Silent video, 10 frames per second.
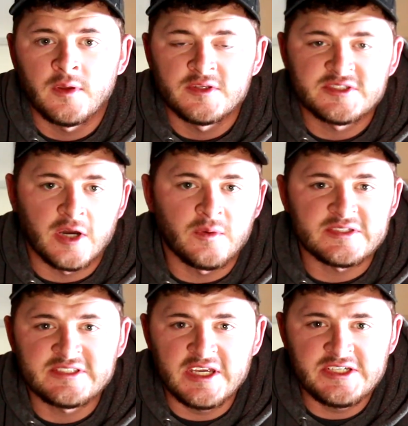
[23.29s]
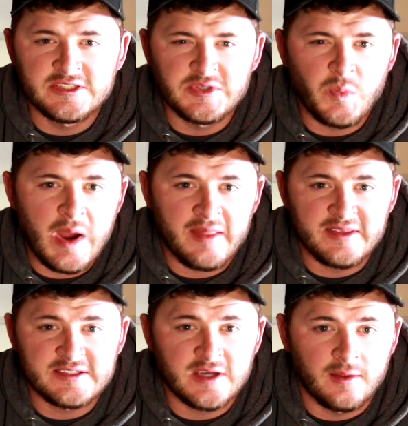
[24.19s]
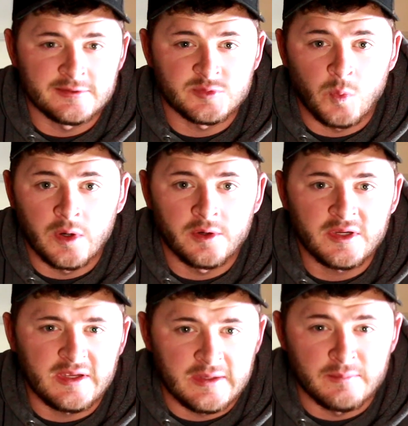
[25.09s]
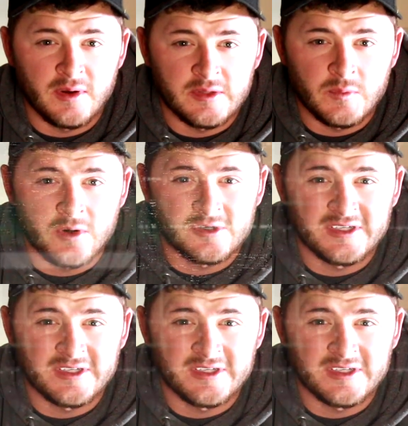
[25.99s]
So essentially why these colors work in muddy water